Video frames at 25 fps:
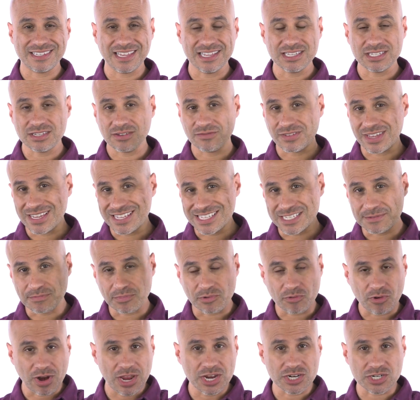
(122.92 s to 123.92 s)
sense of
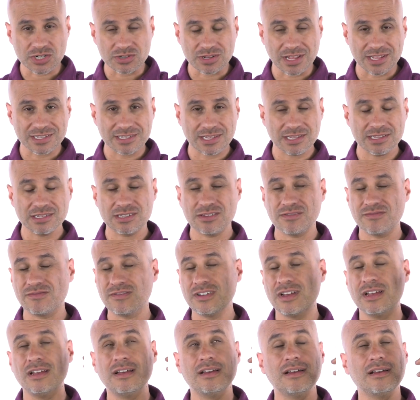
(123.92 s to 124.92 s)
inspiration, that sense
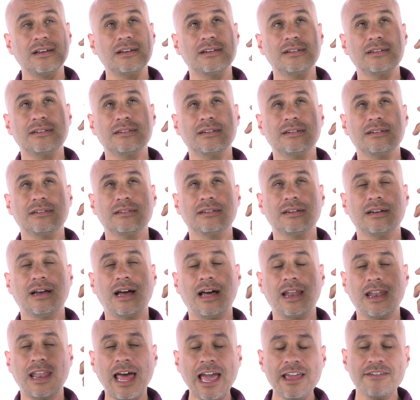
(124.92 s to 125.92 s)
of
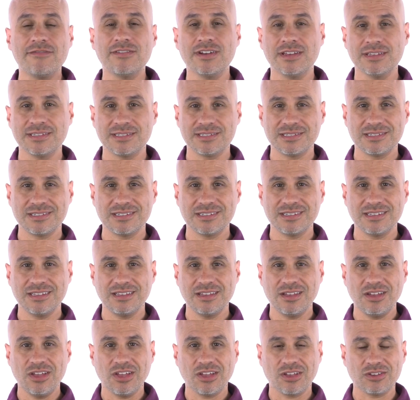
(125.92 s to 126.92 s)
aliveness.
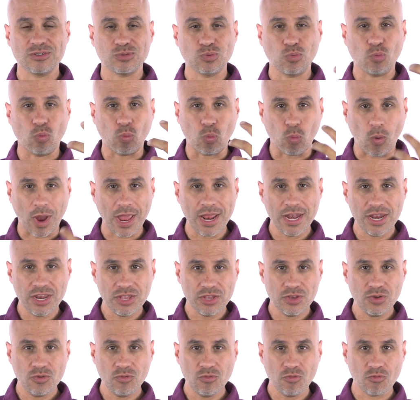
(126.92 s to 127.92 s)
Because
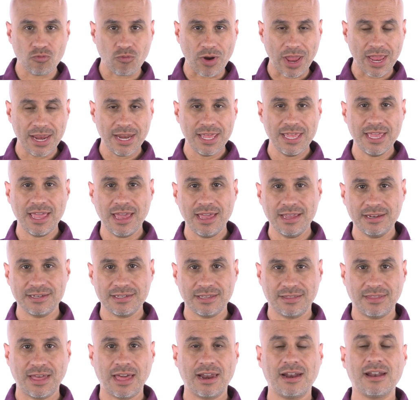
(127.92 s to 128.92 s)
when you
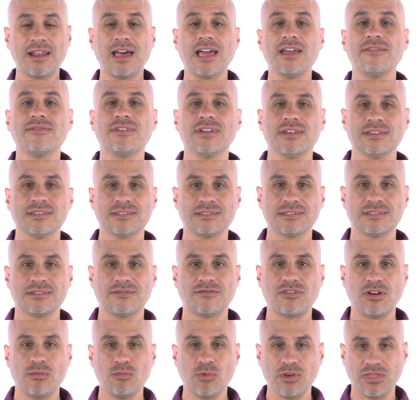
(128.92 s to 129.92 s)
radiate that aliveness
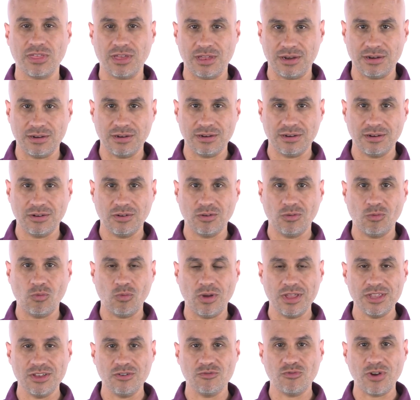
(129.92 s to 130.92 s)
from within,
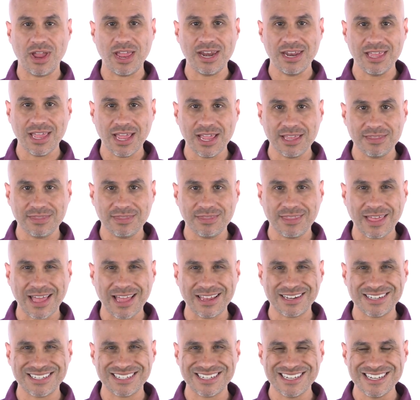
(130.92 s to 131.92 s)
when you radiate
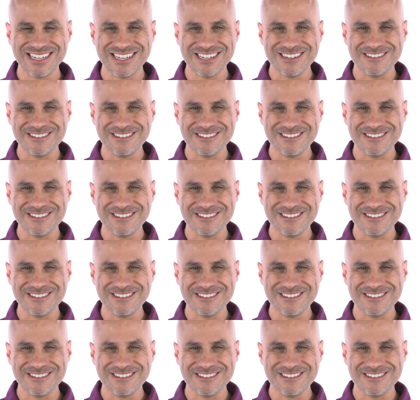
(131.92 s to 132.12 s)
that